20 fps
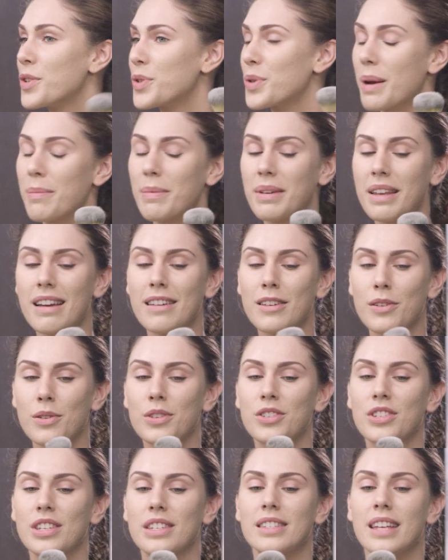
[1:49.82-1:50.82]
So what I'm gonna do
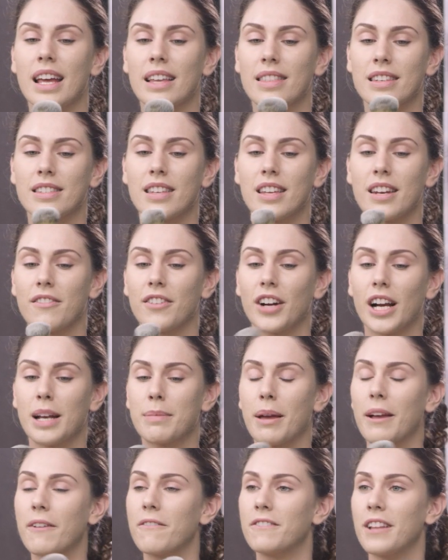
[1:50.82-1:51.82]
is just take this on a very
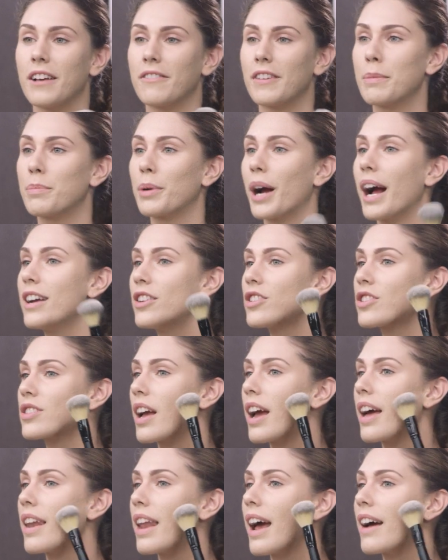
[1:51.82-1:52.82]
big fluffy brush
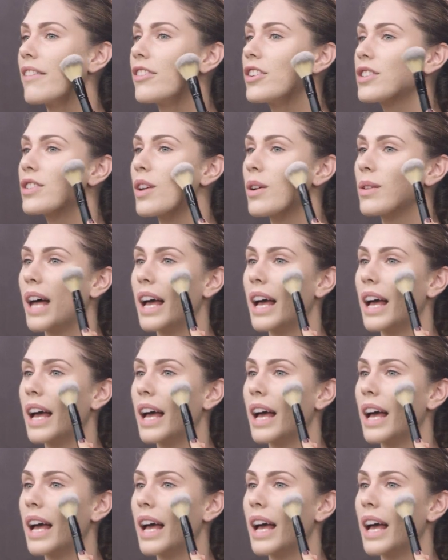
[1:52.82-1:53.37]
and ever so